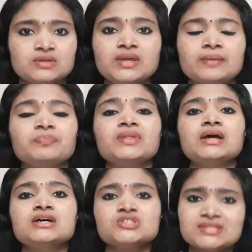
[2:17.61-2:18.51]
Okay,
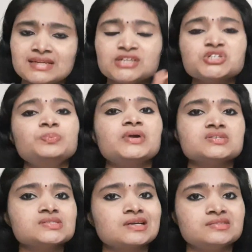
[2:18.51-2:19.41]
so the selection
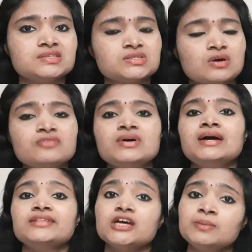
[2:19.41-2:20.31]
process consists of,
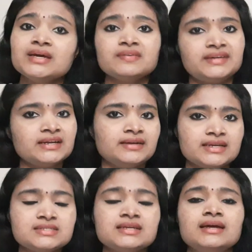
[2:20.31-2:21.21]
there will be a written
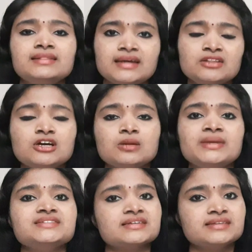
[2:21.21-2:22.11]
test and then there will
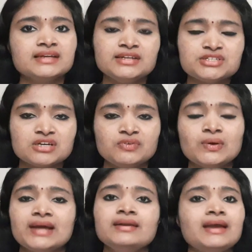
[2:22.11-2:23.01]
be technical interview
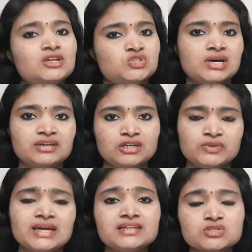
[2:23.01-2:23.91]
and HR interview.
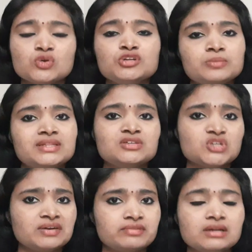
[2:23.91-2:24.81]
That is going to be the
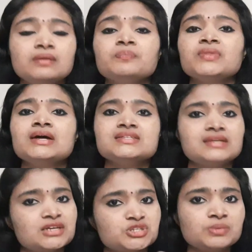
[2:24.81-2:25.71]
general
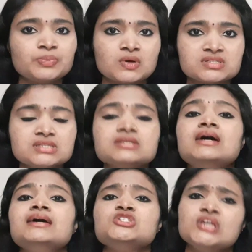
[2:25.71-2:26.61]
selection process.
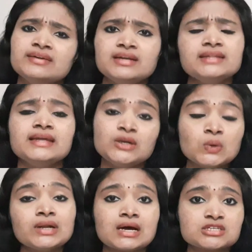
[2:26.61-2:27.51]
Generally, they
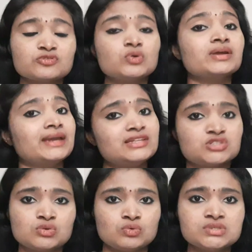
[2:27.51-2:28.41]
don't ask for GATE
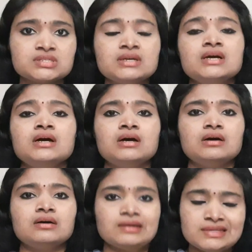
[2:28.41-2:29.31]
scores
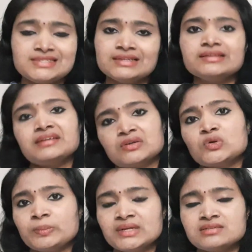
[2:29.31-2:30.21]
till the
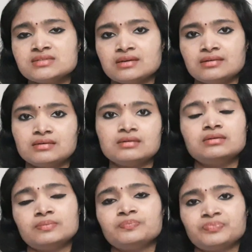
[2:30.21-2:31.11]
recruitment,
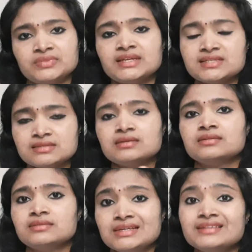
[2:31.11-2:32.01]
that is
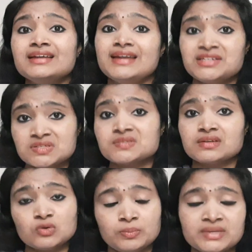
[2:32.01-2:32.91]
till the latest
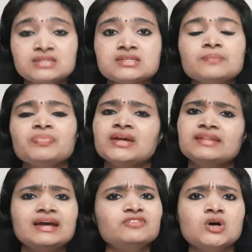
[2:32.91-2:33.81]
recruitments. They
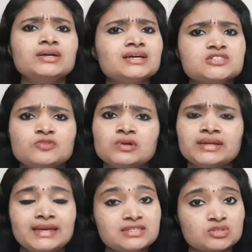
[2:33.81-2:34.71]
have not asked for
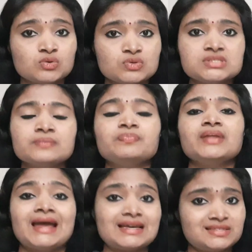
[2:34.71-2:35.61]
GATE scores
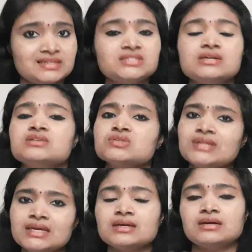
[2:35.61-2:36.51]
as such, so
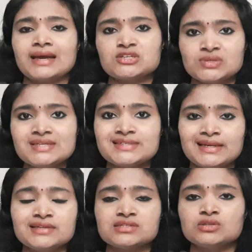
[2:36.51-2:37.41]
they actually
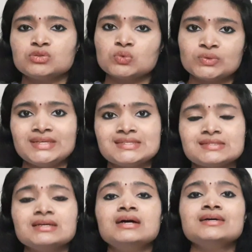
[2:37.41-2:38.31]
select through
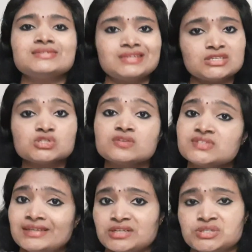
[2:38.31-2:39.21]
these stages of
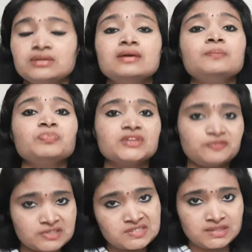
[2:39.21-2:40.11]
selection. The
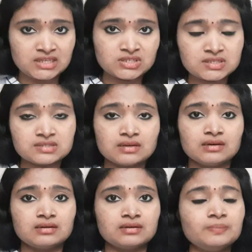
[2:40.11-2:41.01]
first stage is
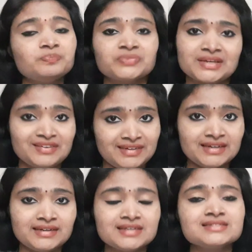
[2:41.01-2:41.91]

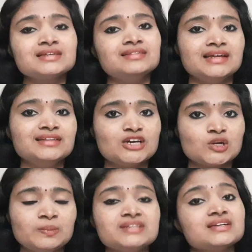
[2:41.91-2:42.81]
written test, then there
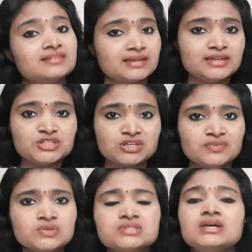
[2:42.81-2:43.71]
will be technical
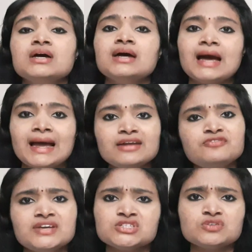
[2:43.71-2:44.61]
interviews, and
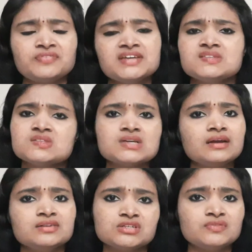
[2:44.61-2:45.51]
face-to-face HR
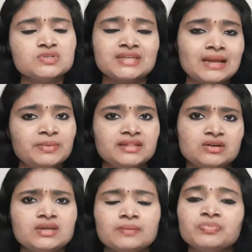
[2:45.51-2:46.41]
interviews can be there.
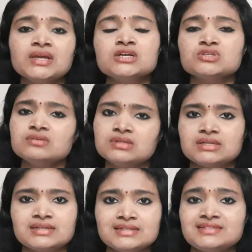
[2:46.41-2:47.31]
Okay, so
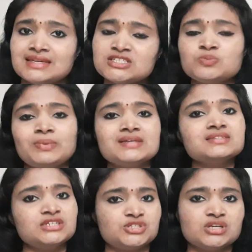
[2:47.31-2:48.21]
test plus
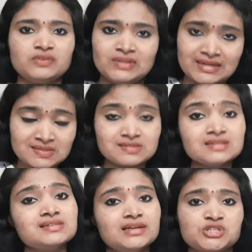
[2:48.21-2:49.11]
interview, that is the
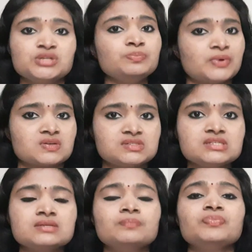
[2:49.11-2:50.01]
selection process.